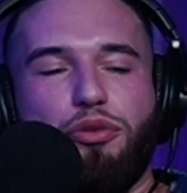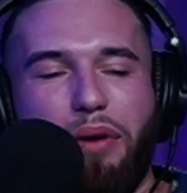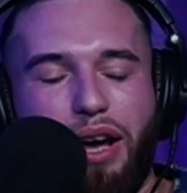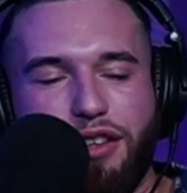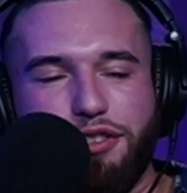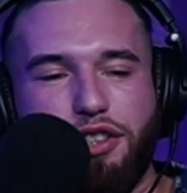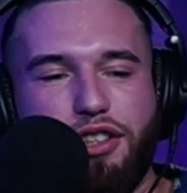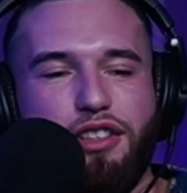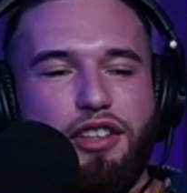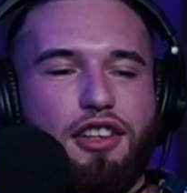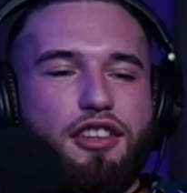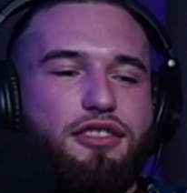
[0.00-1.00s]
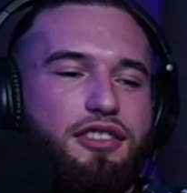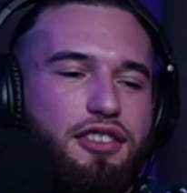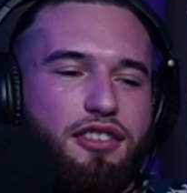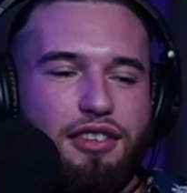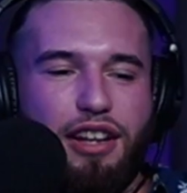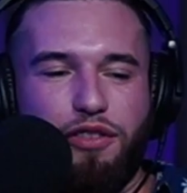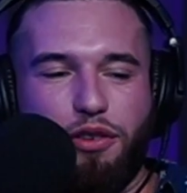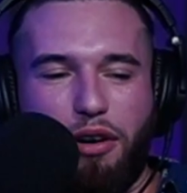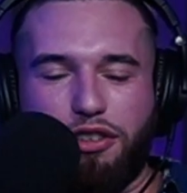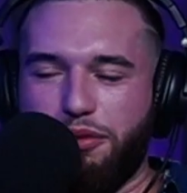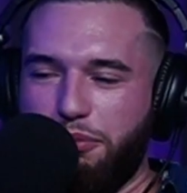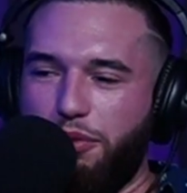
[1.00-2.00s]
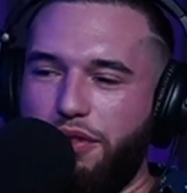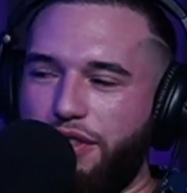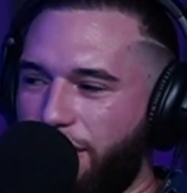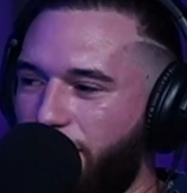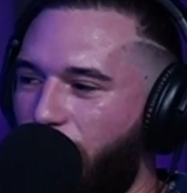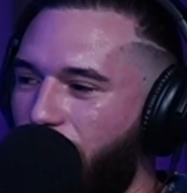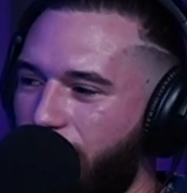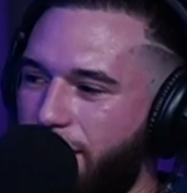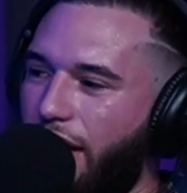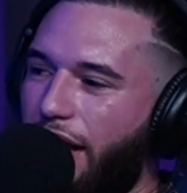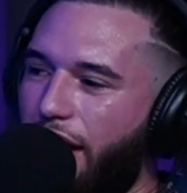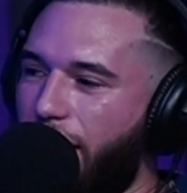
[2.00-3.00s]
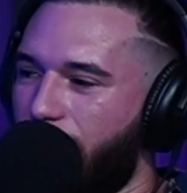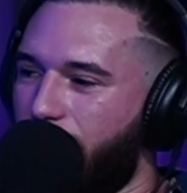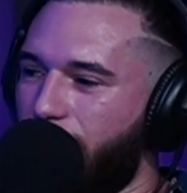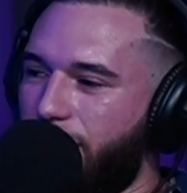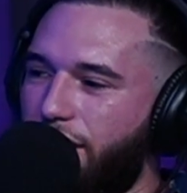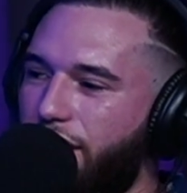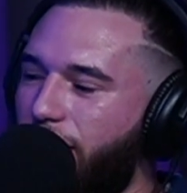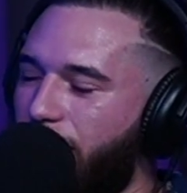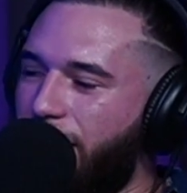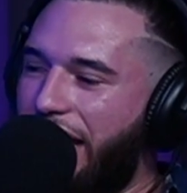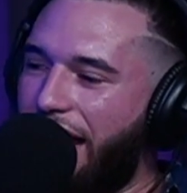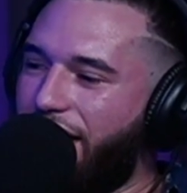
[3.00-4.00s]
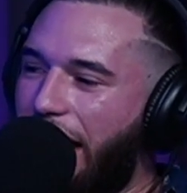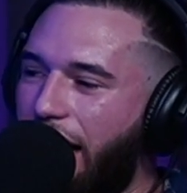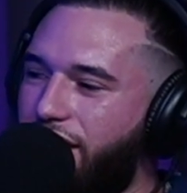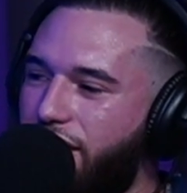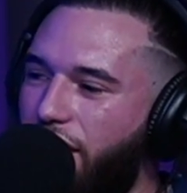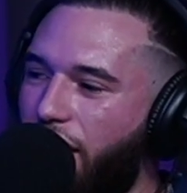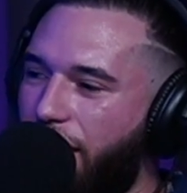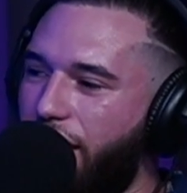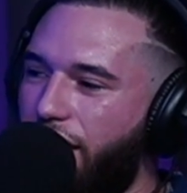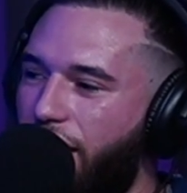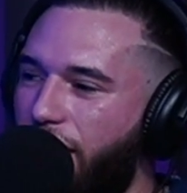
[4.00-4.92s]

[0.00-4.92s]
Jumanji. If you watch the movies, you notice that like they get stuck